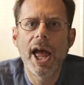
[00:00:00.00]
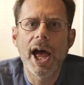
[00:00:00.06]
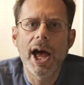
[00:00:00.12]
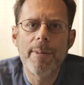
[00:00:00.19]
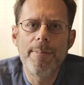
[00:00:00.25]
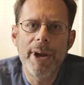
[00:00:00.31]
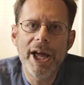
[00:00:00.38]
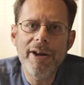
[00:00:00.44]

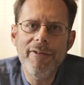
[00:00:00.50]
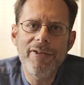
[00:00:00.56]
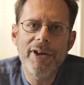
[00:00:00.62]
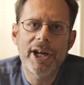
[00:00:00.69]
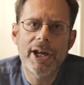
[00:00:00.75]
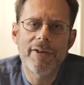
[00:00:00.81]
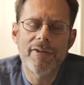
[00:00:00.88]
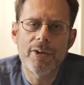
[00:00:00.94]
A
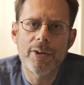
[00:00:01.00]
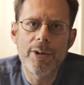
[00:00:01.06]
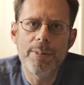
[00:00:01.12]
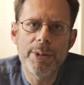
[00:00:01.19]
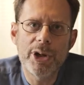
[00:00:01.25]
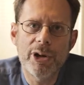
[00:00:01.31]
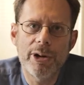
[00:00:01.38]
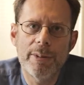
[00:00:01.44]
benefit of
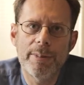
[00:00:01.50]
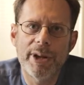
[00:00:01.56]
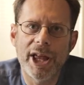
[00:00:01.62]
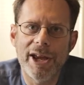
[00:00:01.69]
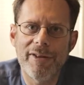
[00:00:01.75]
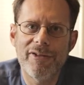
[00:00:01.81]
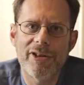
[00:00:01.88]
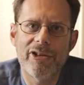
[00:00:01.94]
group term
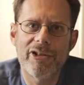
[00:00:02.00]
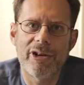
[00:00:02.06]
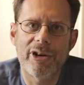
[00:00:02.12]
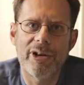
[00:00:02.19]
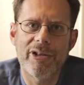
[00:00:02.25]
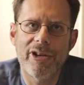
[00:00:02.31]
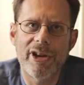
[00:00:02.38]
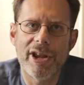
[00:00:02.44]
life
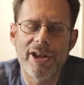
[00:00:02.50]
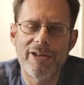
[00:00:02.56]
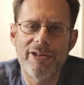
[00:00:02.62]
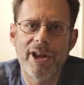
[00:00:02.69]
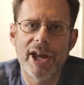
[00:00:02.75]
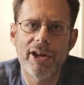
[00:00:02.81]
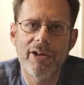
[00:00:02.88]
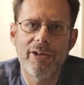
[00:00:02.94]
insurance
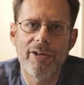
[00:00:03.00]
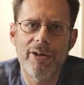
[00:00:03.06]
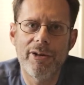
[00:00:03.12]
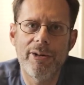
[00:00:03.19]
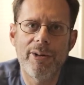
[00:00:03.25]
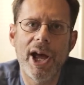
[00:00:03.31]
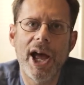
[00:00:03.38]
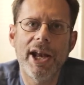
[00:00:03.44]
is that you
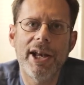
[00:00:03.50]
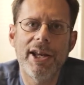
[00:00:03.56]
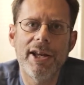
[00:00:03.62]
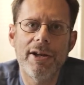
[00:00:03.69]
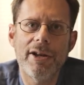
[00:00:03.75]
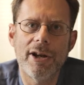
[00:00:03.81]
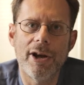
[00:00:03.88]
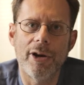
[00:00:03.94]
do not
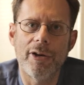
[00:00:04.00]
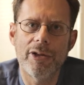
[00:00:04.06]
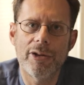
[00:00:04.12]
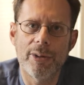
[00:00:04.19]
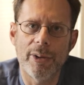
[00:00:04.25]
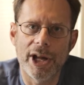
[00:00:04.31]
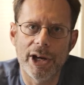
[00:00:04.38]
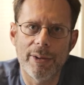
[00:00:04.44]
need to go
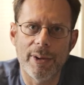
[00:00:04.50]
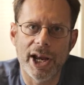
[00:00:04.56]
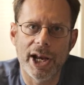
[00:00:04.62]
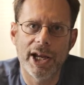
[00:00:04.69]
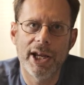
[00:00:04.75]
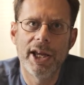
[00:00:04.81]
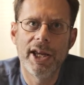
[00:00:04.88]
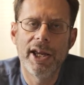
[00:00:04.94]
through
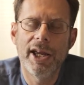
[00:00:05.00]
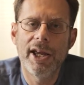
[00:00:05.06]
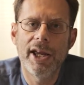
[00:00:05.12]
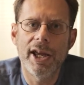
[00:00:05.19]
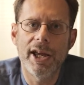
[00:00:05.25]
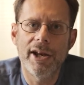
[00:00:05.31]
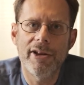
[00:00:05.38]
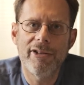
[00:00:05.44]
underwriting.
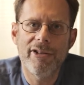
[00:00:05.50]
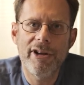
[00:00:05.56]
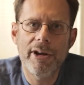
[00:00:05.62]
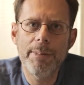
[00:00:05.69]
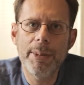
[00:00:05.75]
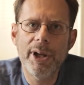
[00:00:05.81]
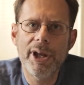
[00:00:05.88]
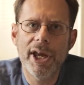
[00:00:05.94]
It is
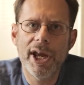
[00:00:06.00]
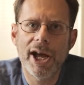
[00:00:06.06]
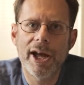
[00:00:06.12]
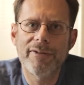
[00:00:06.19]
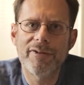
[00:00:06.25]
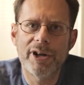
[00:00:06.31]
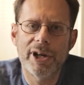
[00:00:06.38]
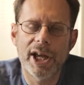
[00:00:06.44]
typically
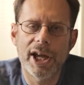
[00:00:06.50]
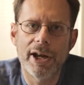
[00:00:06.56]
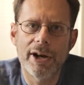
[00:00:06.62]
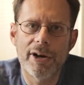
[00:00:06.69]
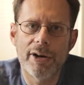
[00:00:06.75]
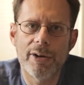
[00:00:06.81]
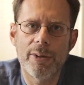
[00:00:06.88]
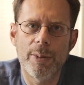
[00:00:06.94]
offered
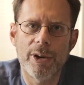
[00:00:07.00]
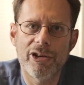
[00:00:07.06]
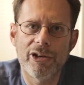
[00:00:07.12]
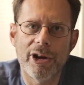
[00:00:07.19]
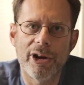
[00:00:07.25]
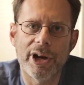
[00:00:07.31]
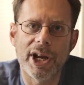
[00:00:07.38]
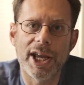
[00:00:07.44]
under what's
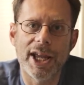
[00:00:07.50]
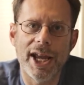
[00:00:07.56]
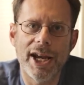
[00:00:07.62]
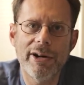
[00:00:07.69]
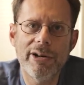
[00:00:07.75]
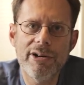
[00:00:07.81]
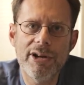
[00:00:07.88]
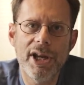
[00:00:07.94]
called a
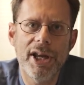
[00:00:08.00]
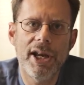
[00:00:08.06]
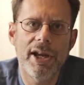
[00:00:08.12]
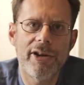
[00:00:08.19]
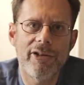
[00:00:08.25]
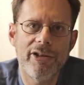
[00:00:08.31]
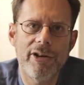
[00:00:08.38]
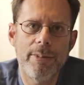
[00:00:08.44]
guaranteed
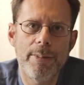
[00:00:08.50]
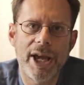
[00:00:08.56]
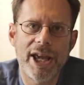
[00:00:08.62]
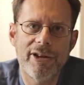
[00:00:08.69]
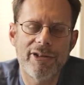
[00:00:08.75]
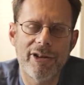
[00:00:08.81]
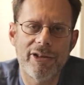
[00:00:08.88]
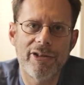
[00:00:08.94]
issue
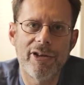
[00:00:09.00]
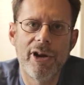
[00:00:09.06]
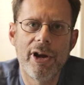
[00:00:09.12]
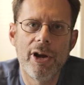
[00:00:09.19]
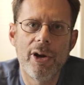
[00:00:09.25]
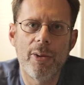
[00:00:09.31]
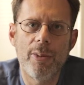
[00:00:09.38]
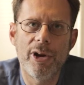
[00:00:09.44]
basis,
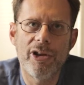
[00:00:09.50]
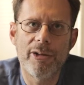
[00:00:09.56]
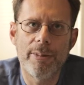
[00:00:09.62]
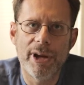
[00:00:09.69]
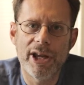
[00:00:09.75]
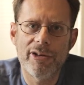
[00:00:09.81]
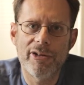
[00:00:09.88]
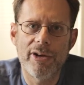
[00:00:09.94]
which
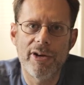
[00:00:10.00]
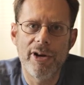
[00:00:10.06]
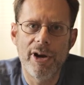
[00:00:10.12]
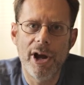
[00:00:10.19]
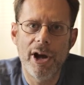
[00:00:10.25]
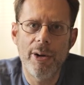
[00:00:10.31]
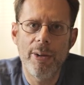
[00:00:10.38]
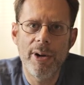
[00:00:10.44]
means
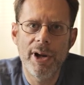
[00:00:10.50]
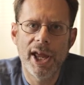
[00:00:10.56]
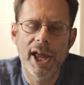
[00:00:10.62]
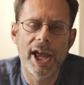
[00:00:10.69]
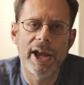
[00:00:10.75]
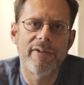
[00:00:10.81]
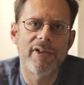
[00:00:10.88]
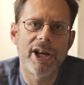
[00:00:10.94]
no
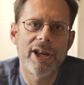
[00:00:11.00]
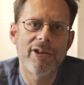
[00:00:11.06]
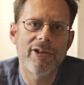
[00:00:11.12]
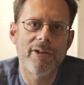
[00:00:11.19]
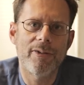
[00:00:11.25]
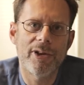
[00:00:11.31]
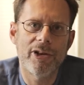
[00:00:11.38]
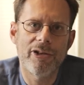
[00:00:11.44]

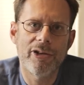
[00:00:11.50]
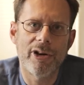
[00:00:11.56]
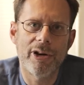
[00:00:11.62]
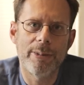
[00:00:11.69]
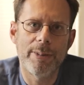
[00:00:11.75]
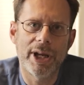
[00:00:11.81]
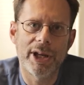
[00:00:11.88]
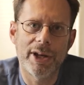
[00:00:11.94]
evidence of
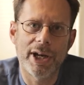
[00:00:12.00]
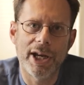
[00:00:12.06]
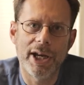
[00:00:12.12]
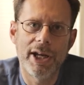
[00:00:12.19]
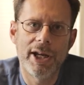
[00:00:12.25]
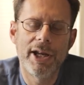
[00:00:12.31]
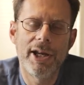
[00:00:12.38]
insurability.